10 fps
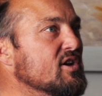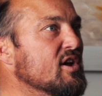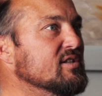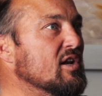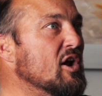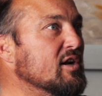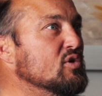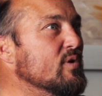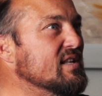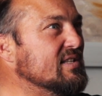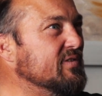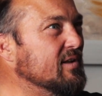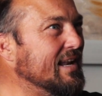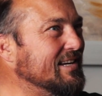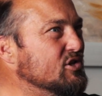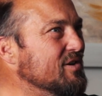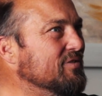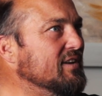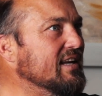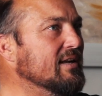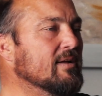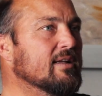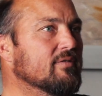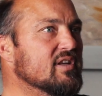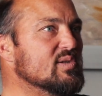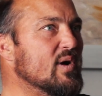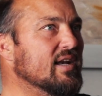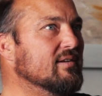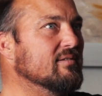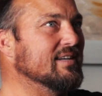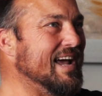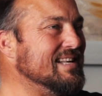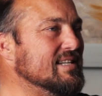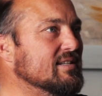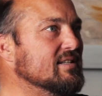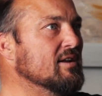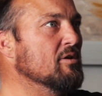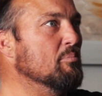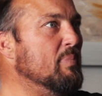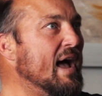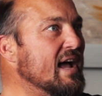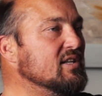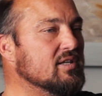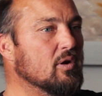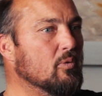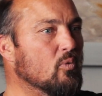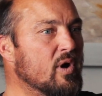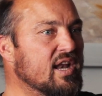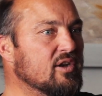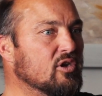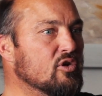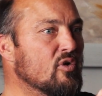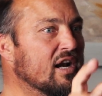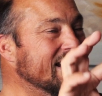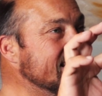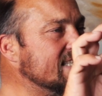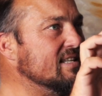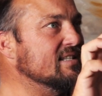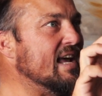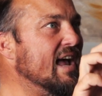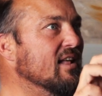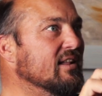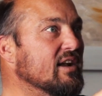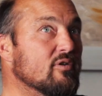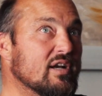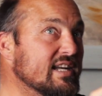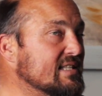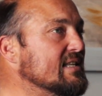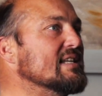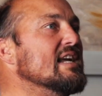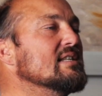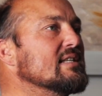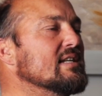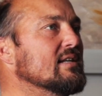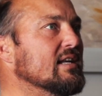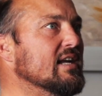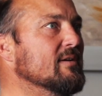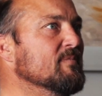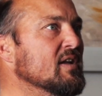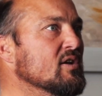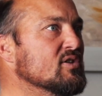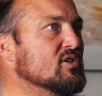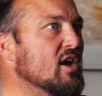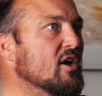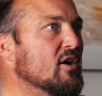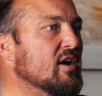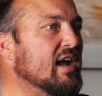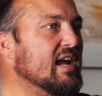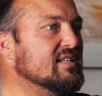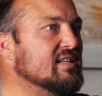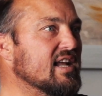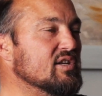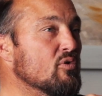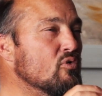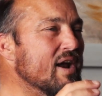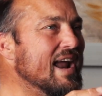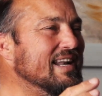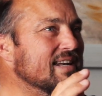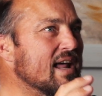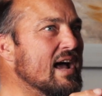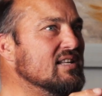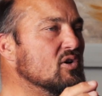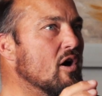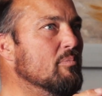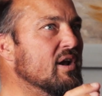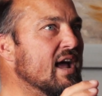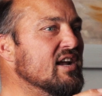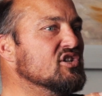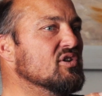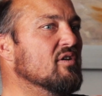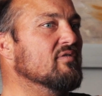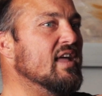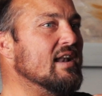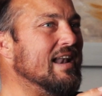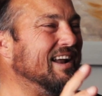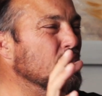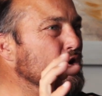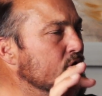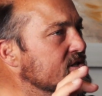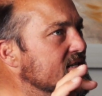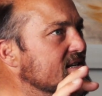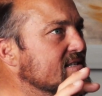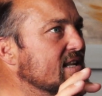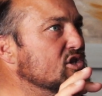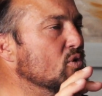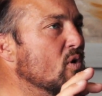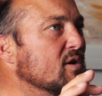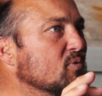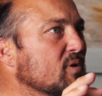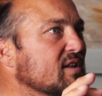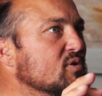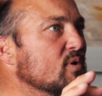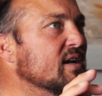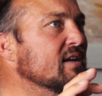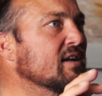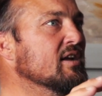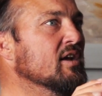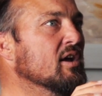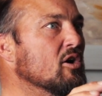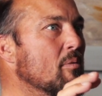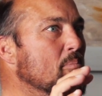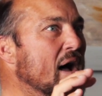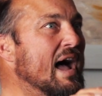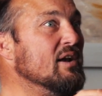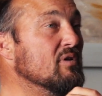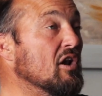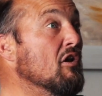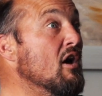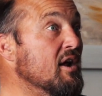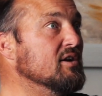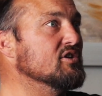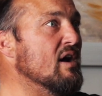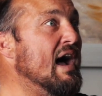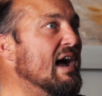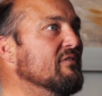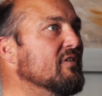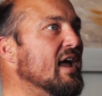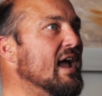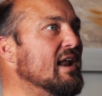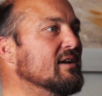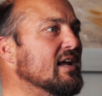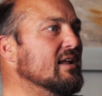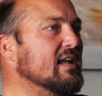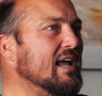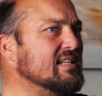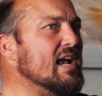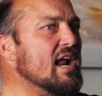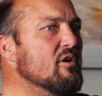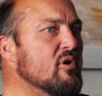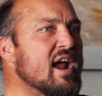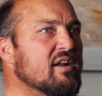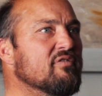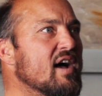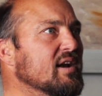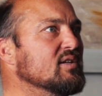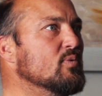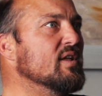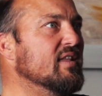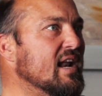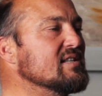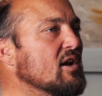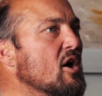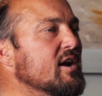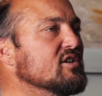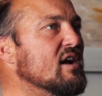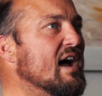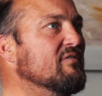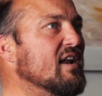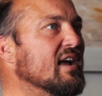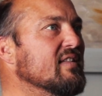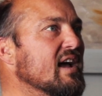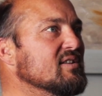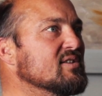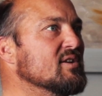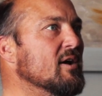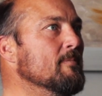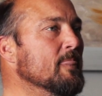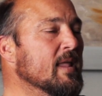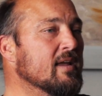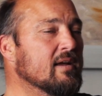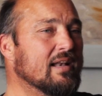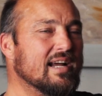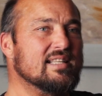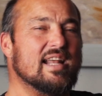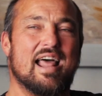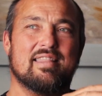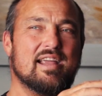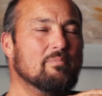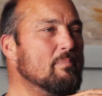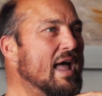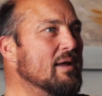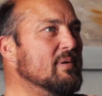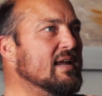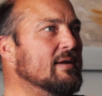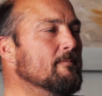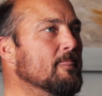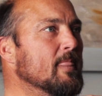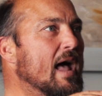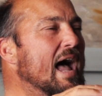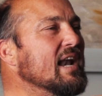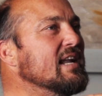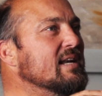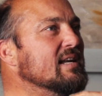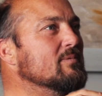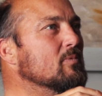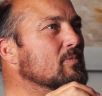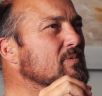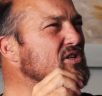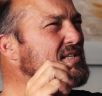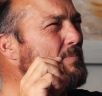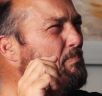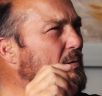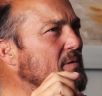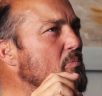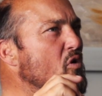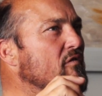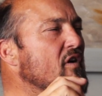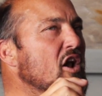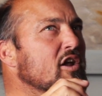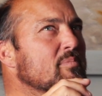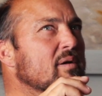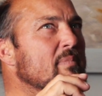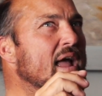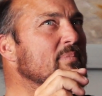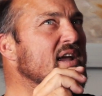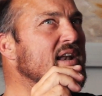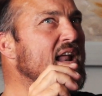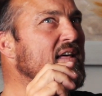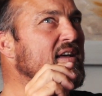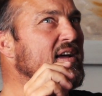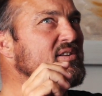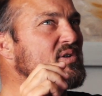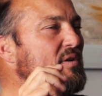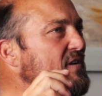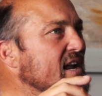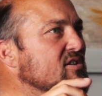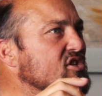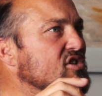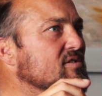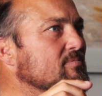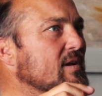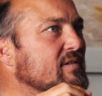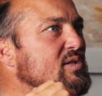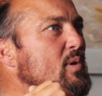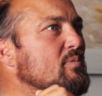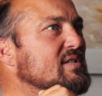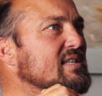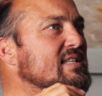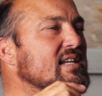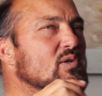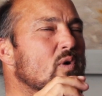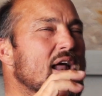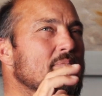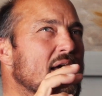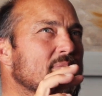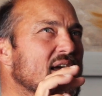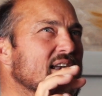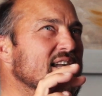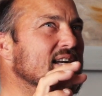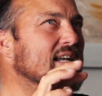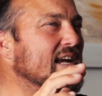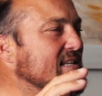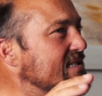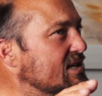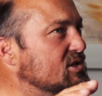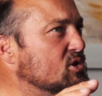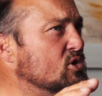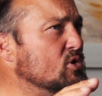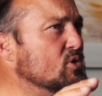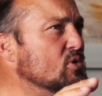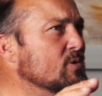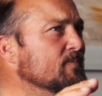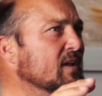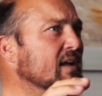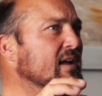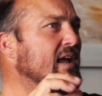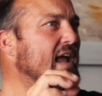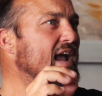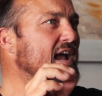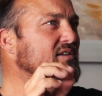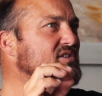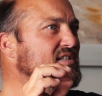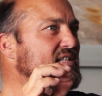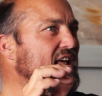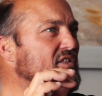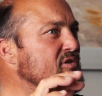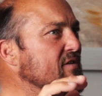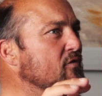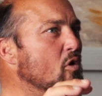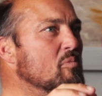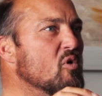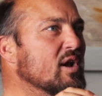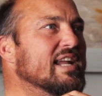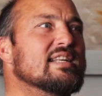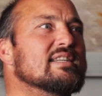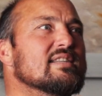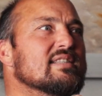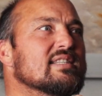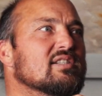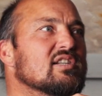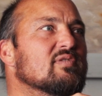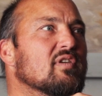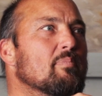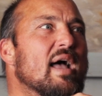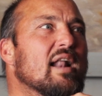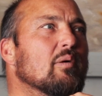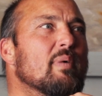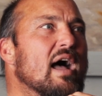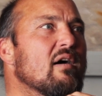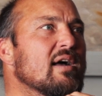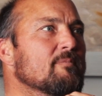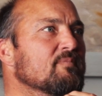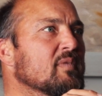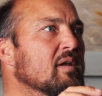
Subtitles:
turns. A lot of twins feel like drifty. This one doesn't. But when you release the tail, it releases instantly. So it's a really nice combination of that like looseness that you want with a twin combined with a lot of drive, and it's kind of rare to find a twin that has a lot of drive like that. So like I said, I think maybe I needed just a bit more volume and maybe another sort of inch. This one was a 6.1, maybe I needed like a 6.2 and just like 3-4 more liters just for the paddle power.